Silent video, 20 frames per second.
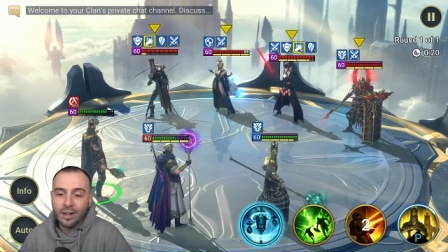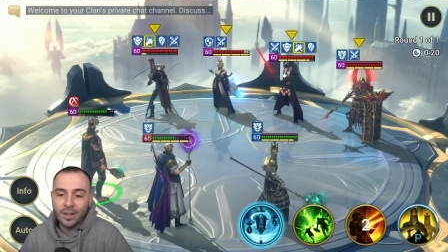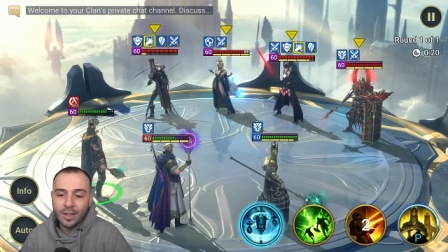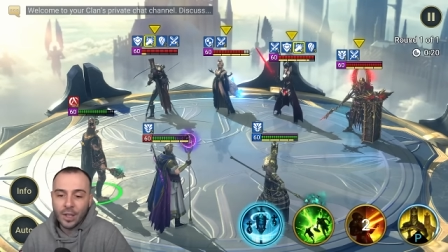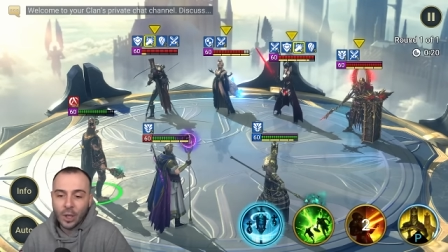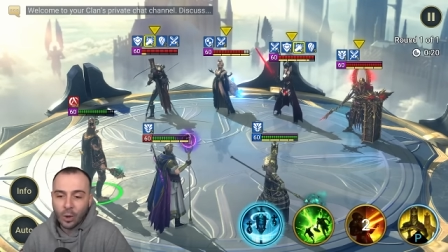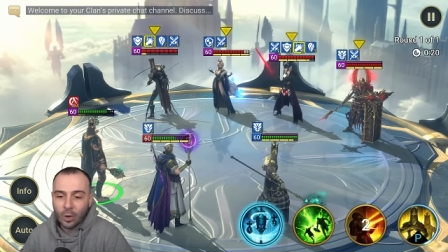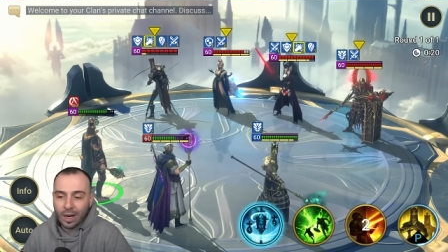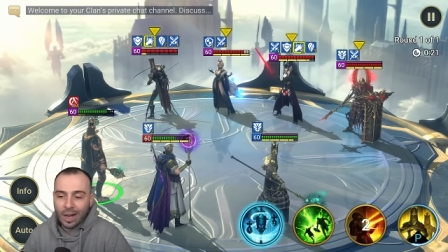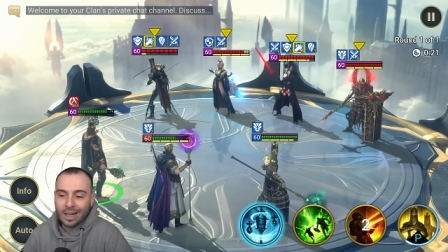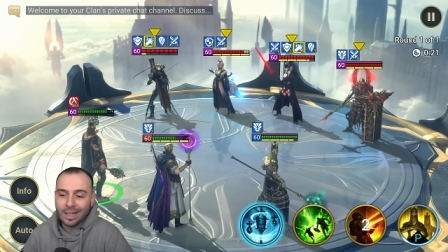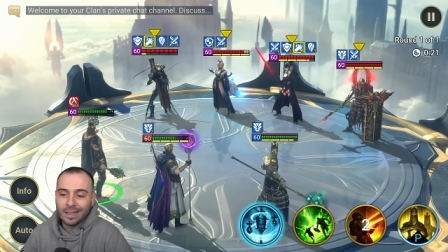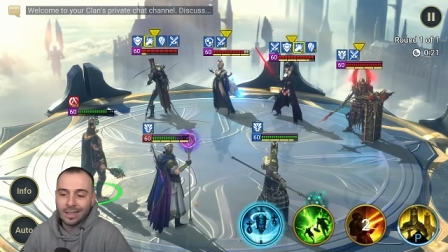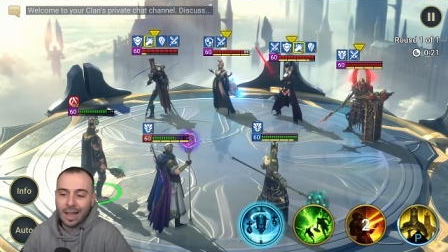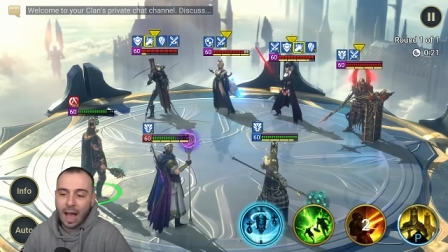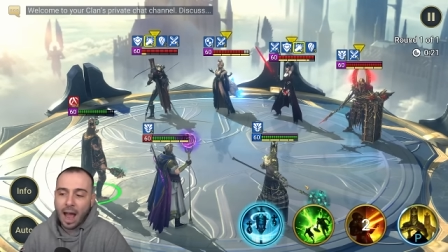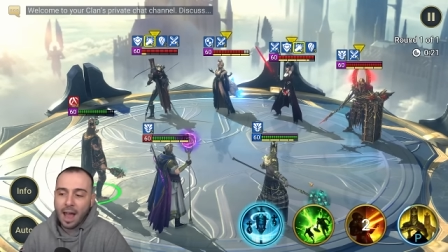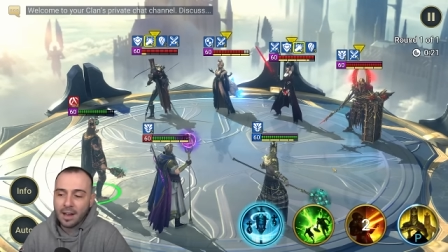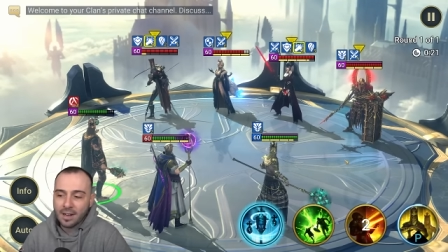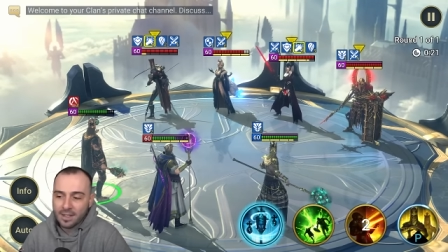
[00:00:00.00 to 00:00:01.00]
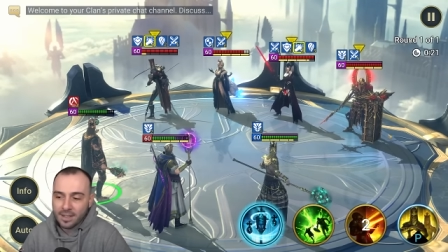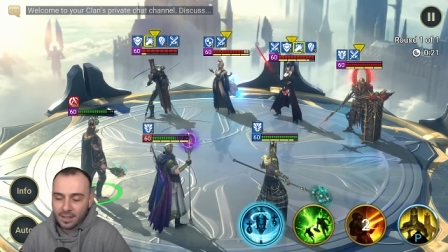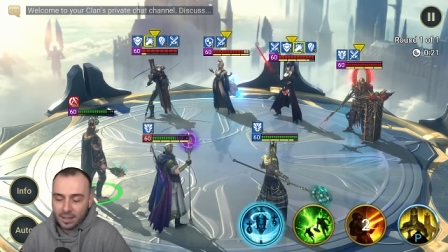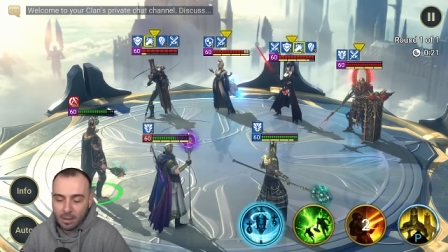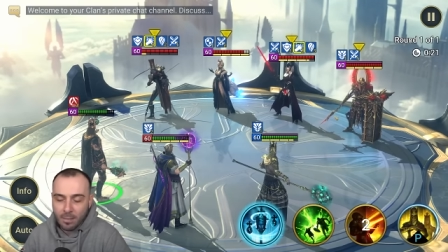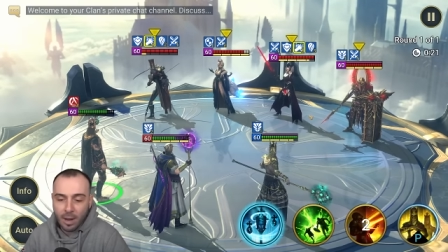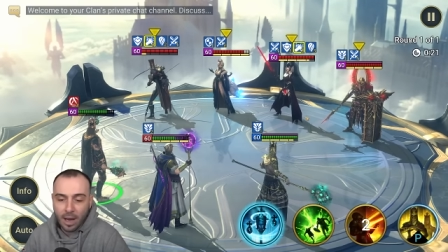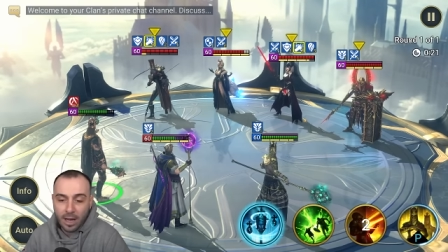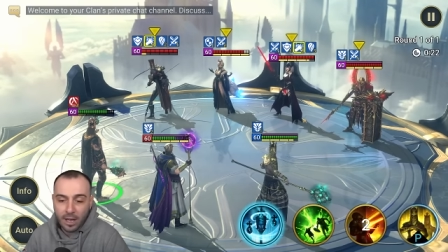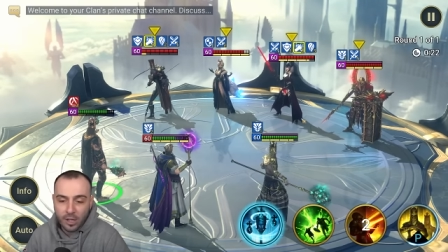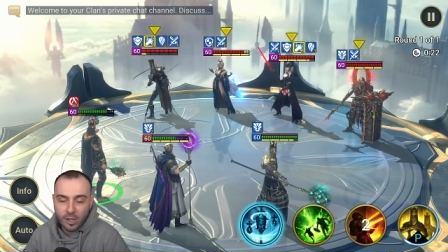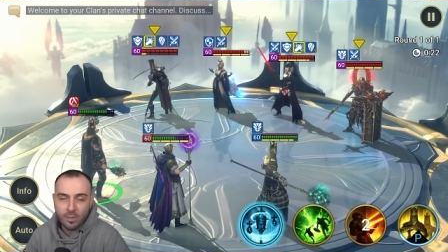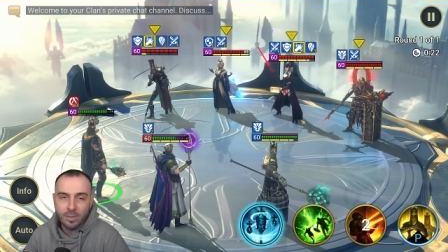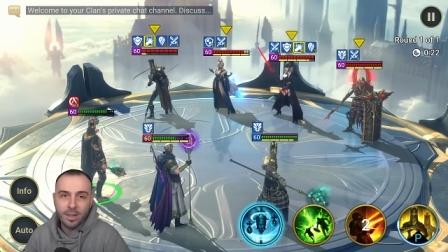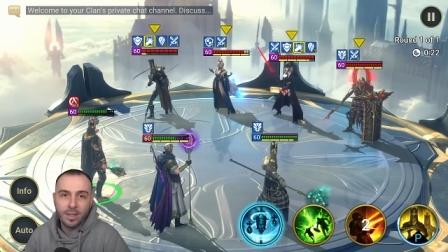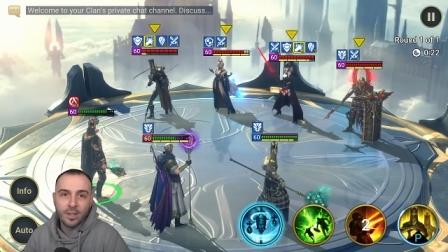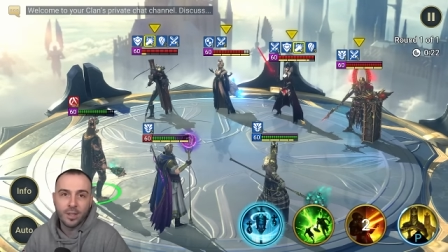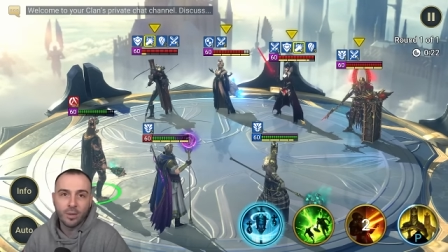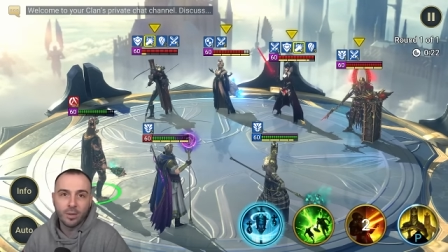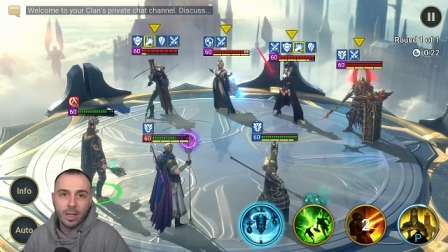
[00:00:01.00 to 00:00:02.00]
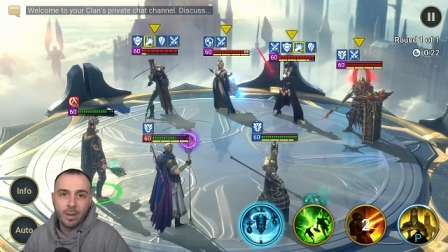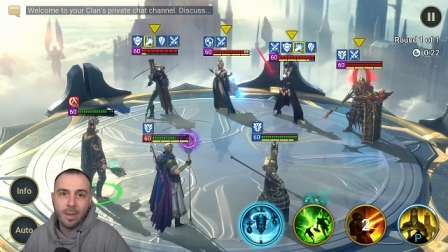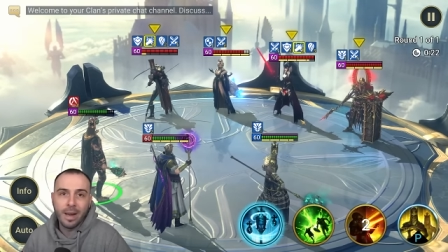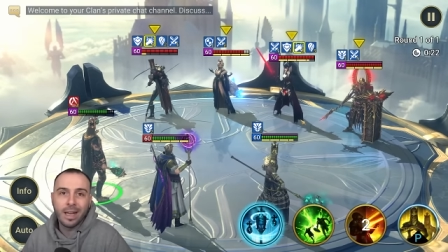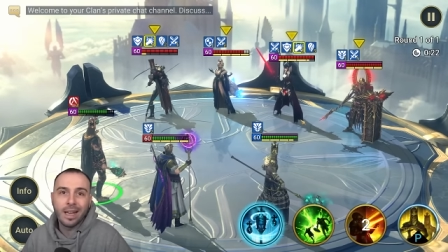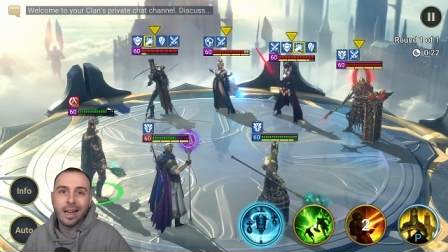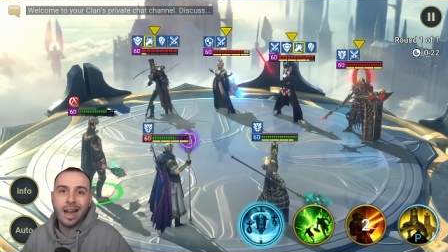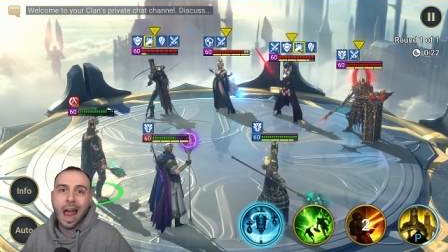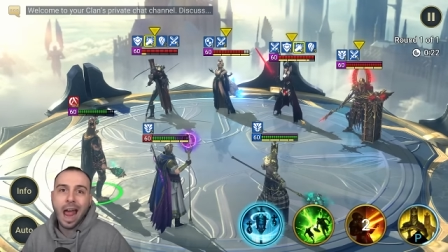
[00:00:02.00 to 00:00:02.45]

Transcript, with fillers: your entire Steam HP. So they make an